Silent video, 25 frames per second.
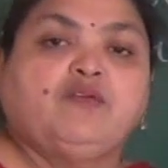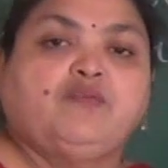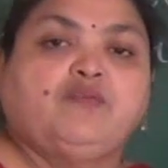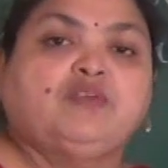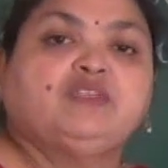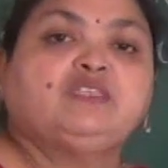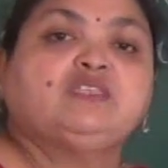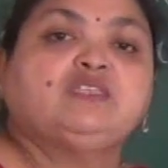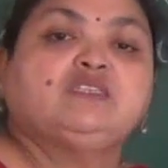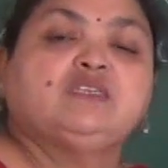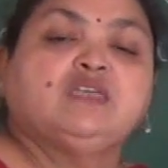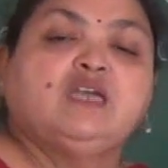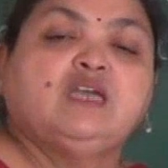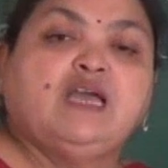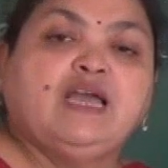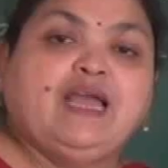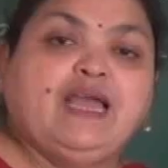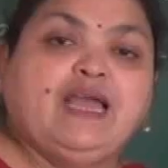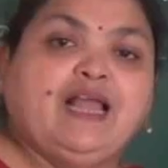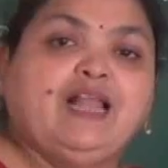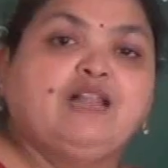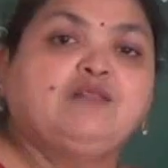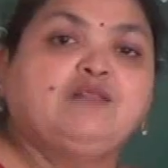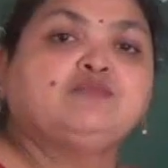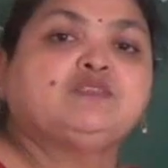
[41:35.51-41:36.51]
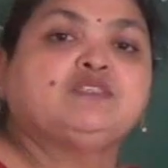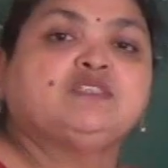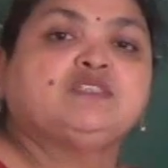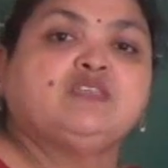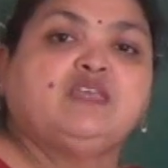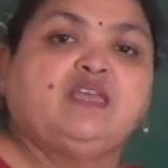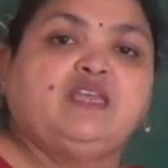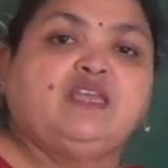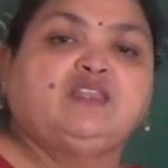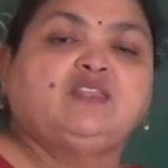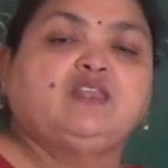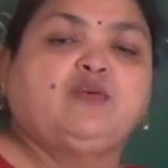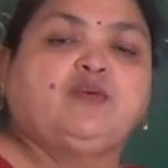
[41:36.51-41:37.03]
which
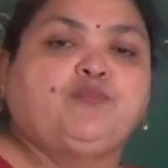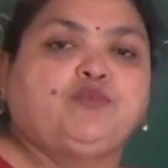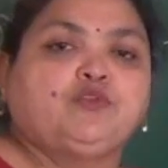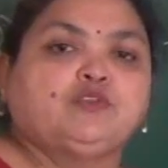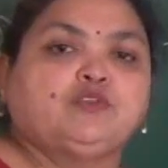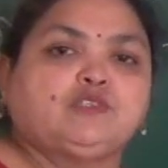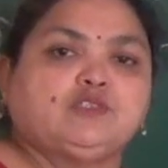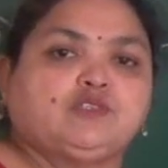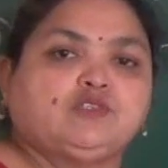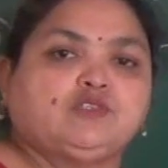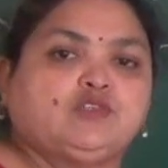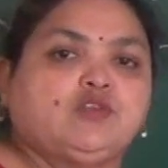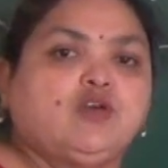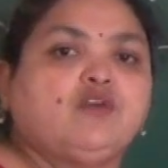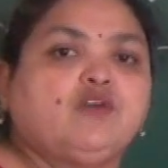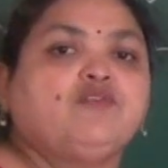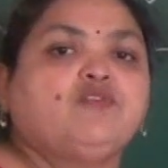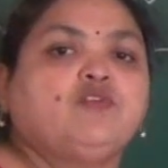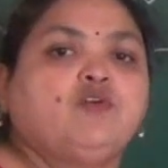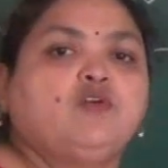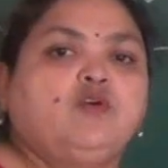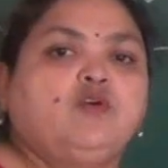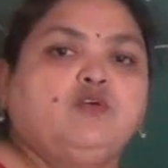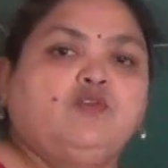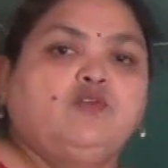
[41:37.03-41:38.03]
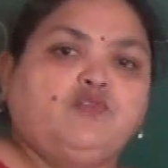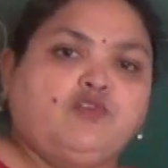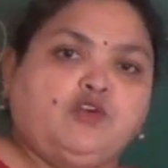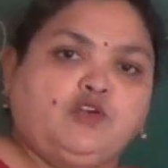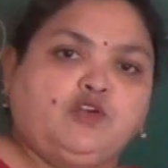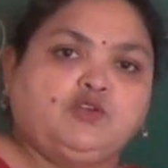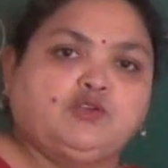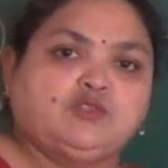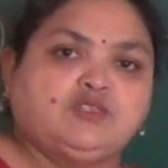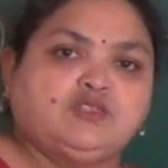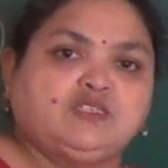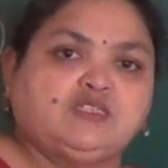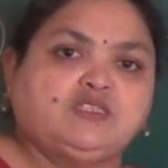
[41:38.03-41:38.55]
helps in the process of
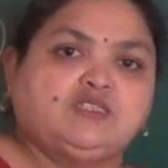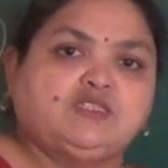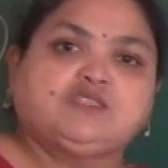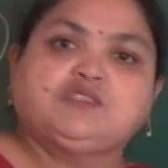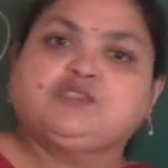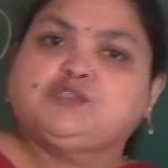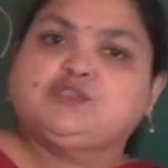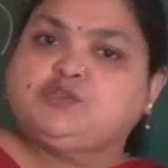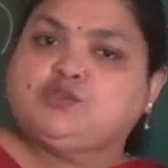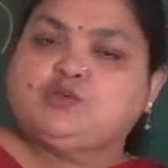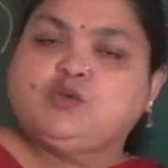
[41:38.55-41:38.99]
photosynthesis.